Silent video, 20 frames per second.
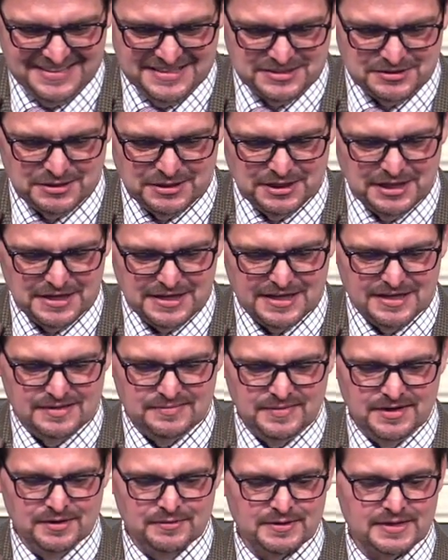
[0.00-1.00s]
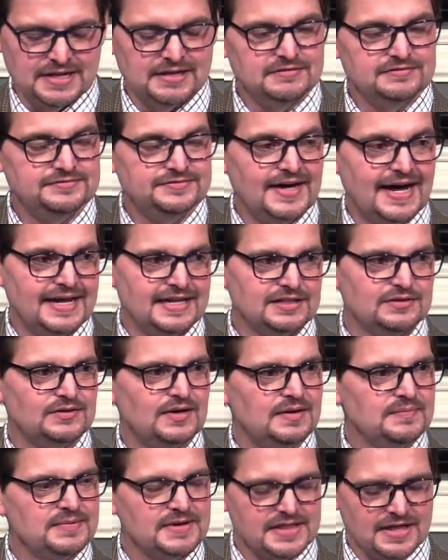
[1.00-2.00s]
So a look in the mirror without follow
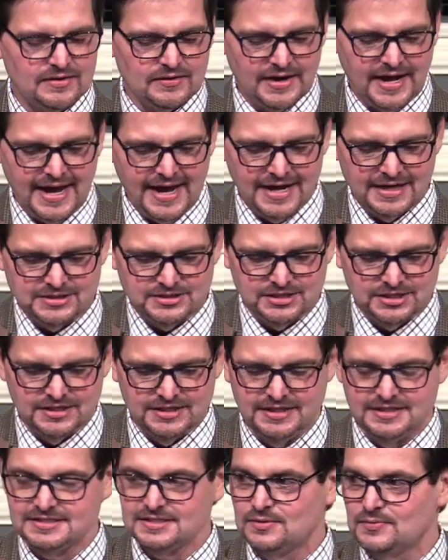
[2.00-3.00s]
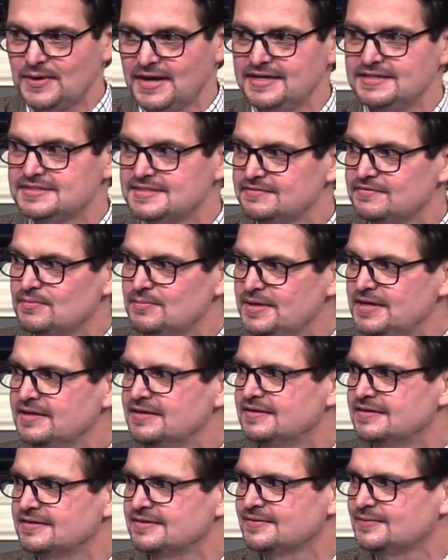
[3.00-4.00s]
up, without action, is a waste of a
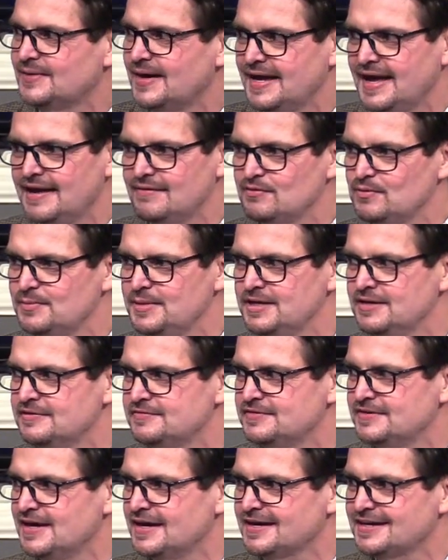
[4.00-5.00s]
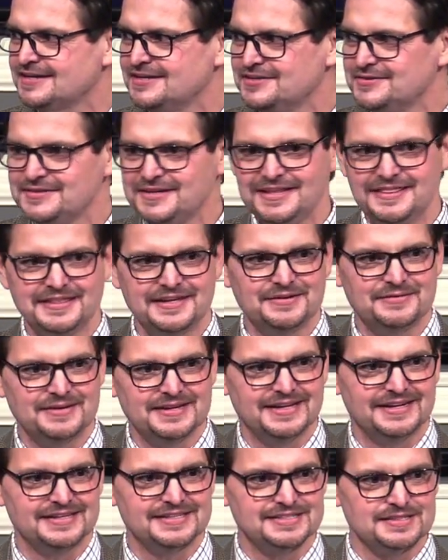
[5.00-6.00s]
mirror. Why have a mirror if you're not going to do anything
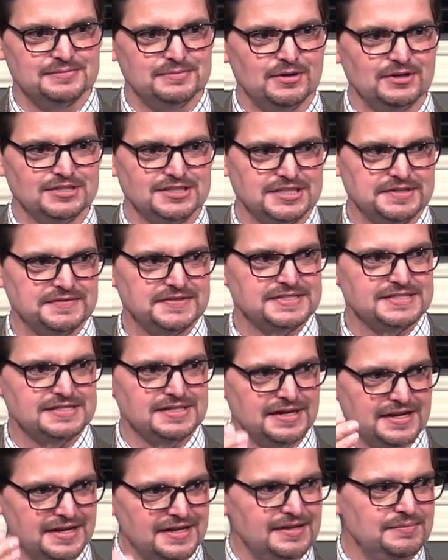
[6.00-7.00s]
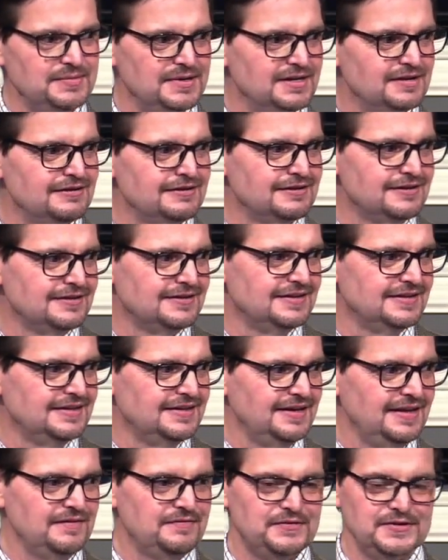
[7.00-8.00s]
with it? So most of us look in the mirror.
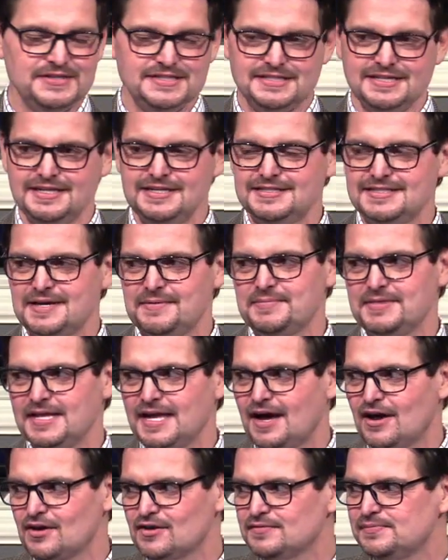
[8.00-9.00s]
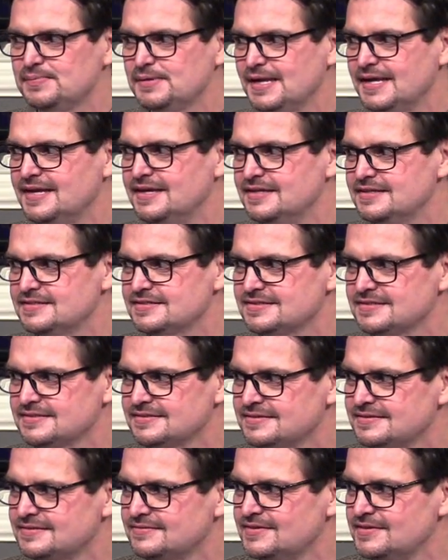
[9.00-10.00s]
If we see something out of place,
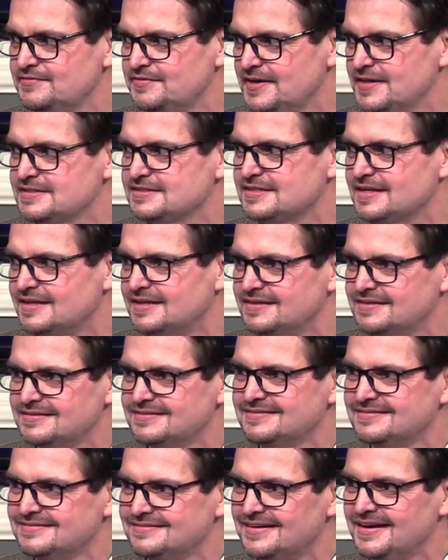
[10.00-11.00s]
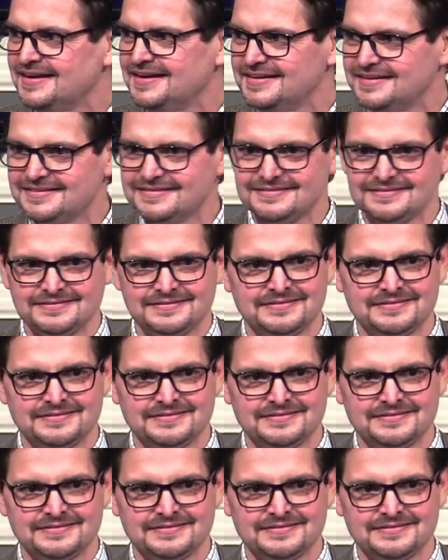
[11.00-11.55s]
we fix it right?